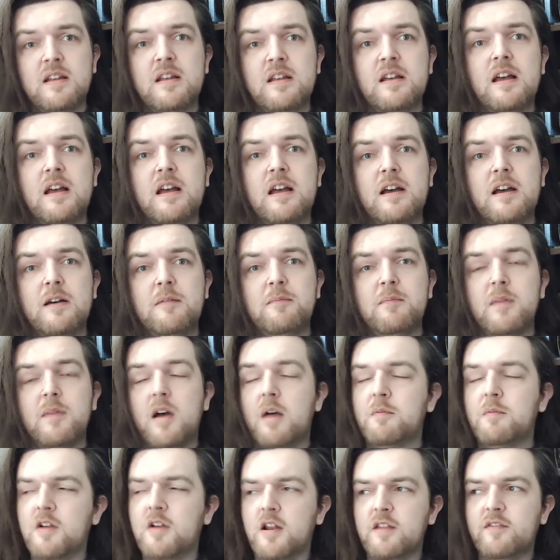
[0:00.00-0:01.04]
I'm
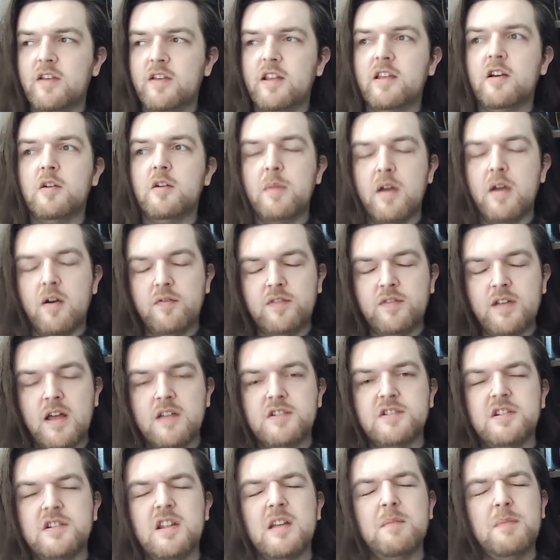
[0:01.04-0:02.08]
kind of getting a little bit off
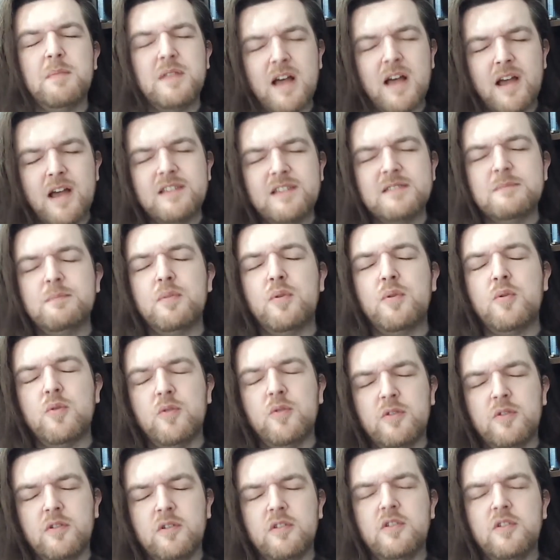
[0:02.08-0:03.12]
tangent here, but that is
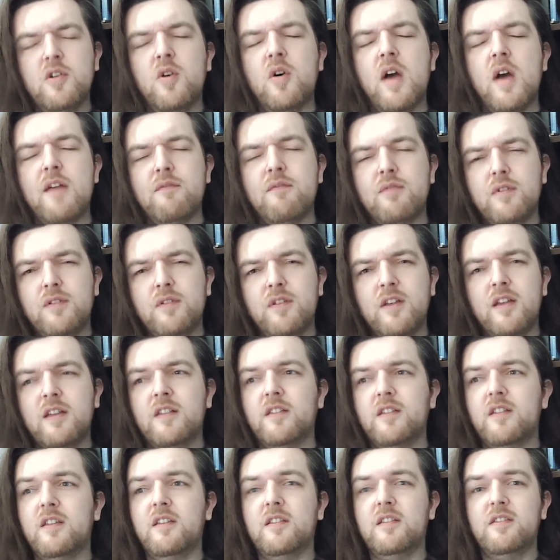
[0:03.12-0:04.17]
important. Not
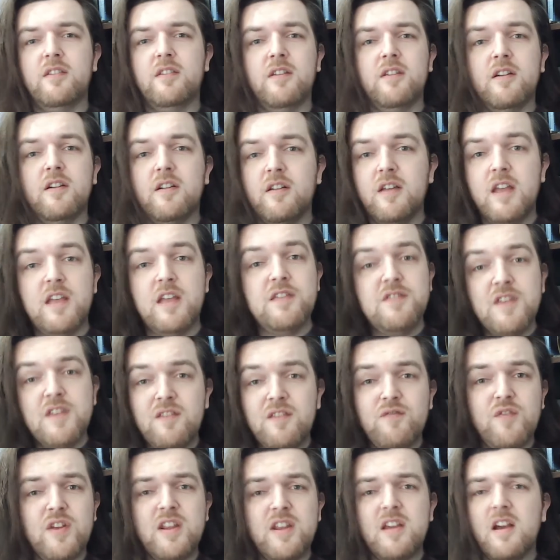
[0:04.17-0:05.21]
everything that in this
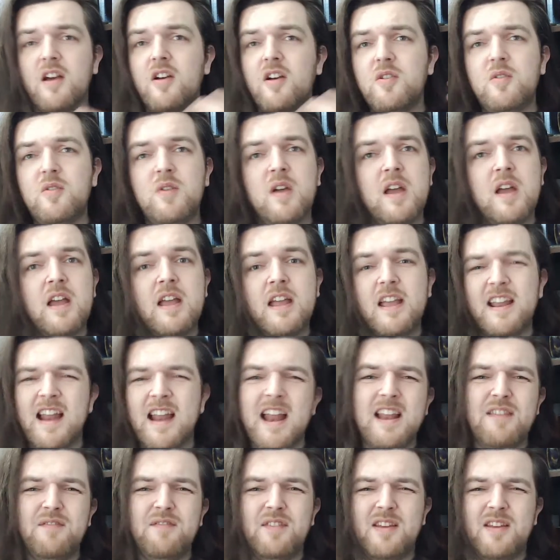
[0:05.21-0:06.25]
video, in
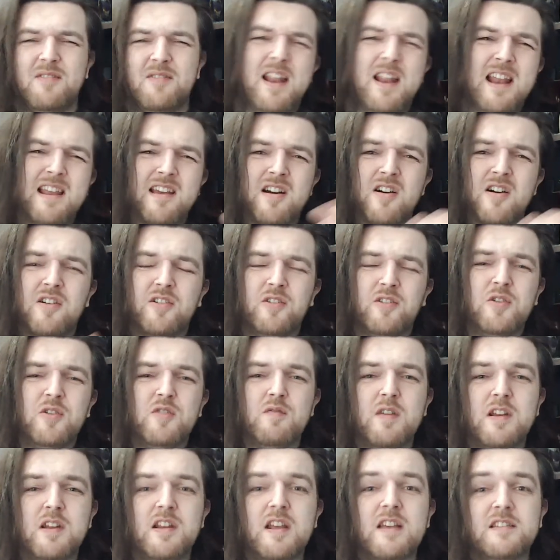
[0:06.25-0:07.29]
any article you
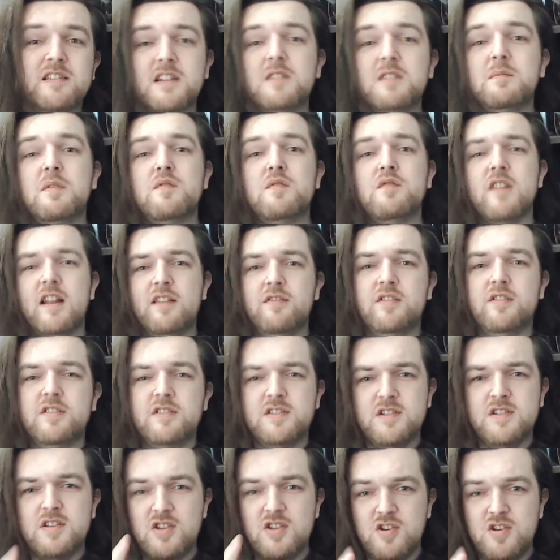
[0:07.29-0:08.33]
read, is going to be relevant
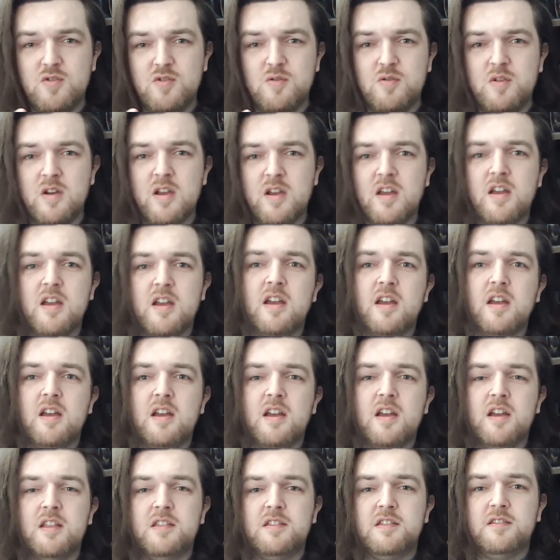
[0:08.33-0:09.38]
to you.
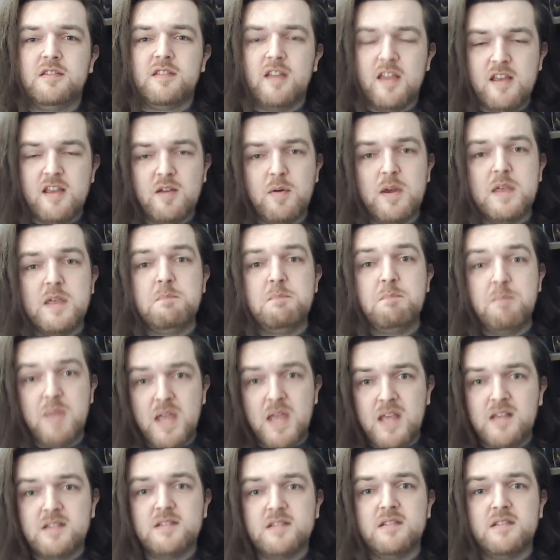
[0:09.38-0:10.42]
Take away the
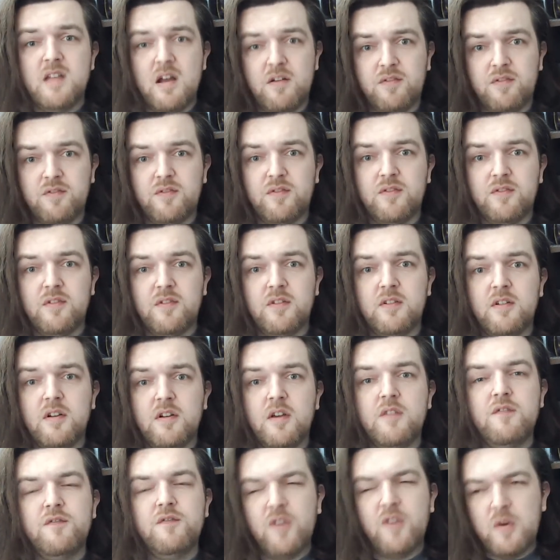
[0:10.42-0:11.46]
big stuff
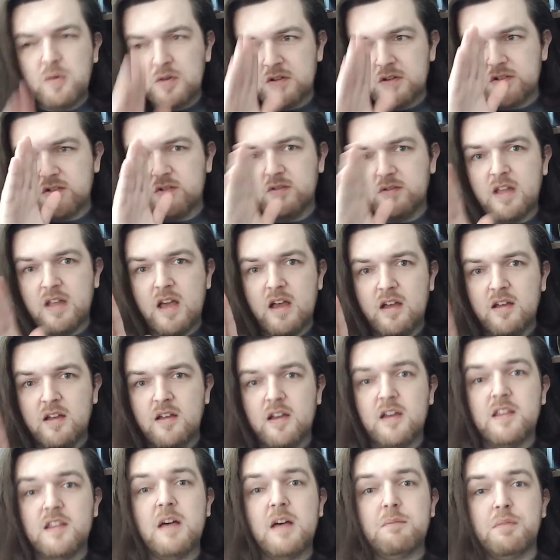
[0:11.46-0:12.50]
and focus on that.
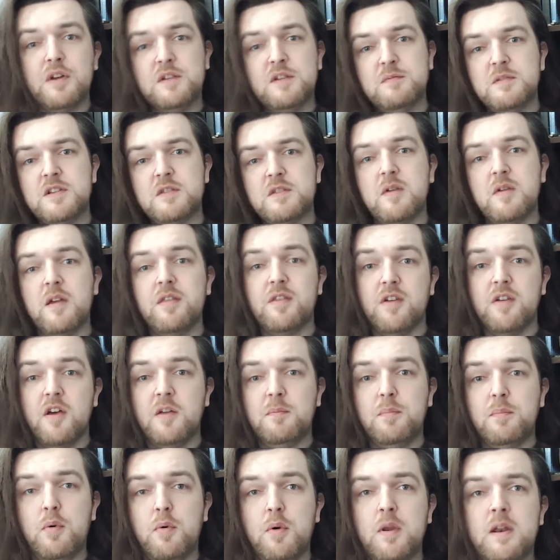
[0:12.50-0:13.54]
And that brings me to my
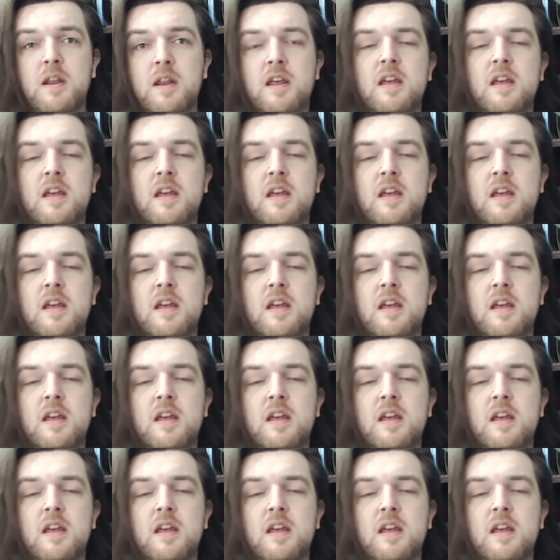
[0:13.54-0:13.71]
third point.